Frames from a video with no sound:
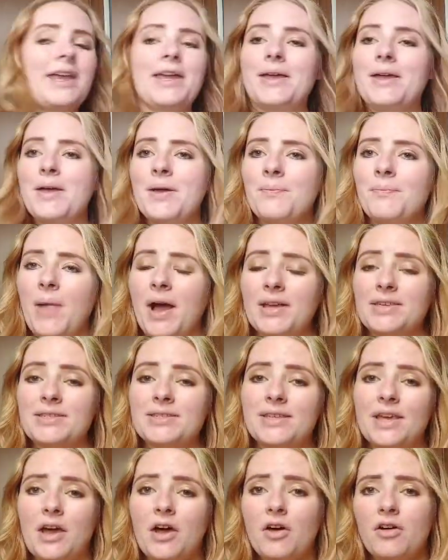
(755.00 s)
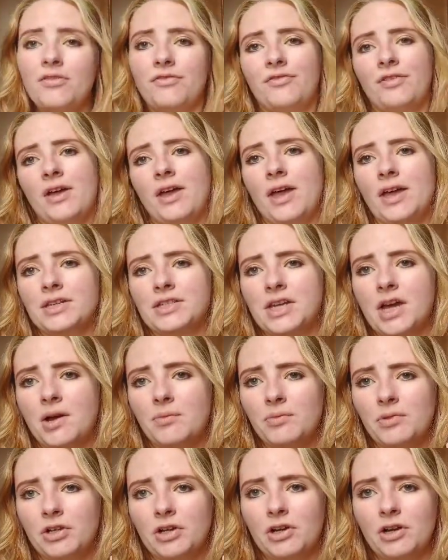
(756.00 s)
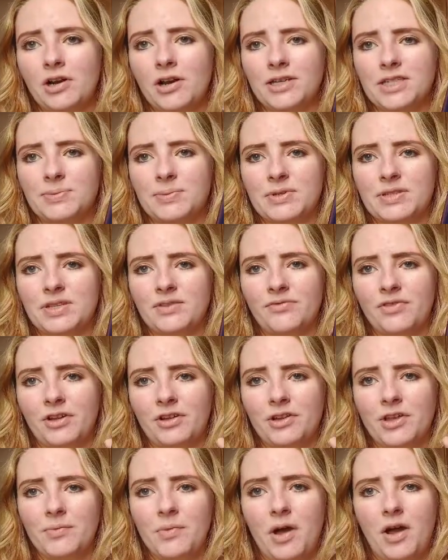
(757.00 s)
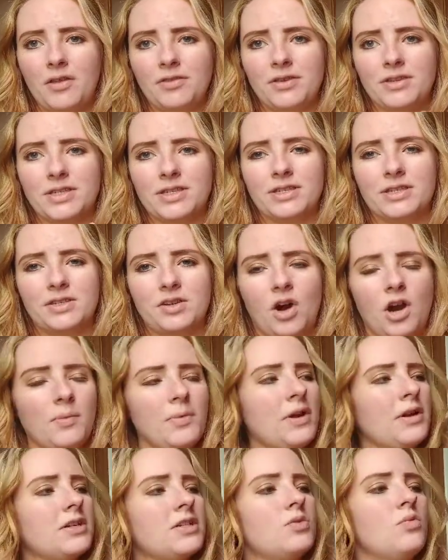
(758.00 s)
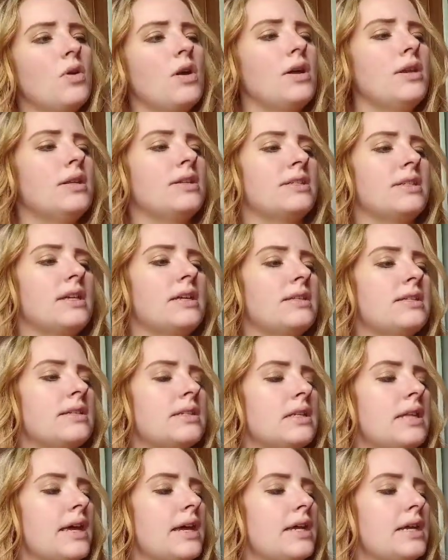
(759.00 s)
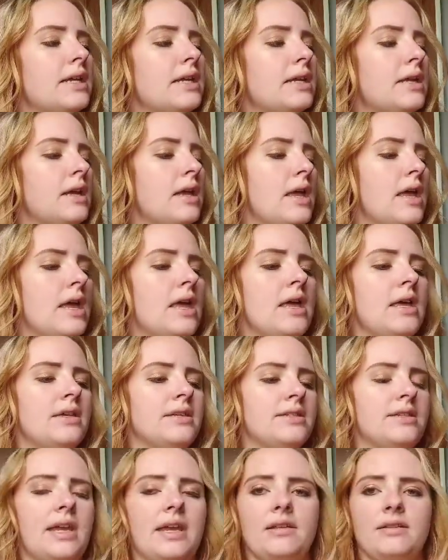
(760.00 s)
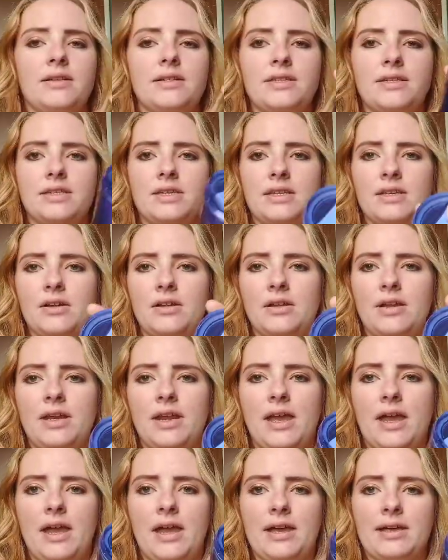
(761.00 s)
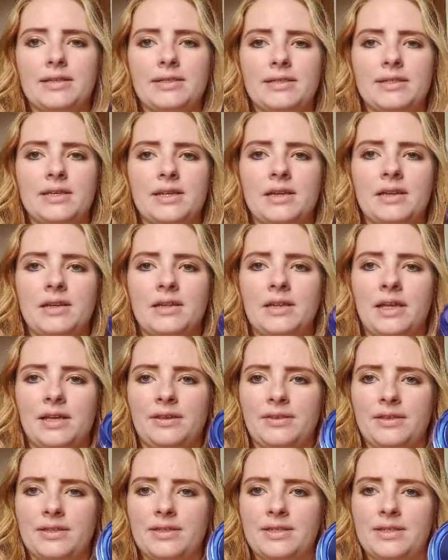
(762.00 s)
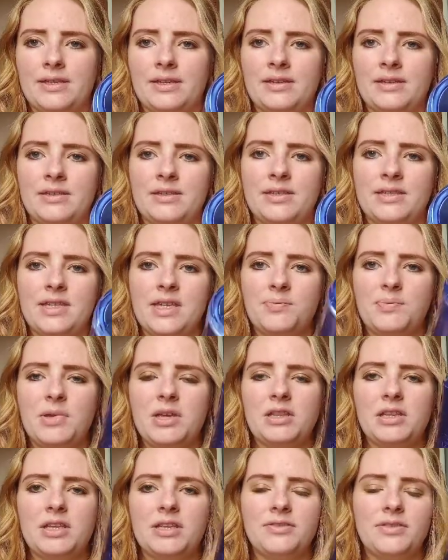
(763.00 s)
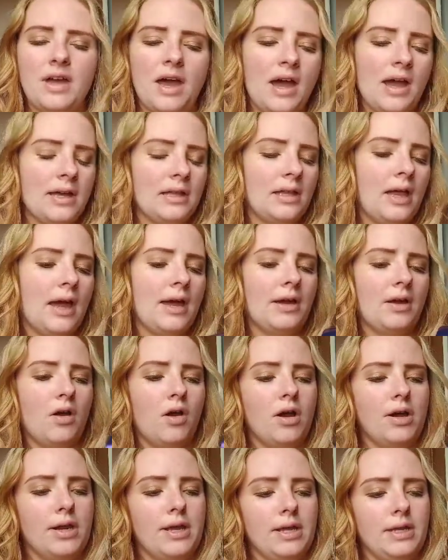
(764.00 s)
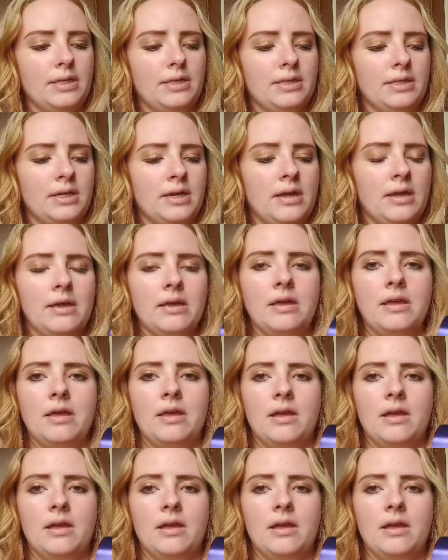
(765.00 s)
bringing myself a tumbler. I specifically bought this Starbucks one. It's insulated, stainless steel, and it has like this sippy lid that I like on it.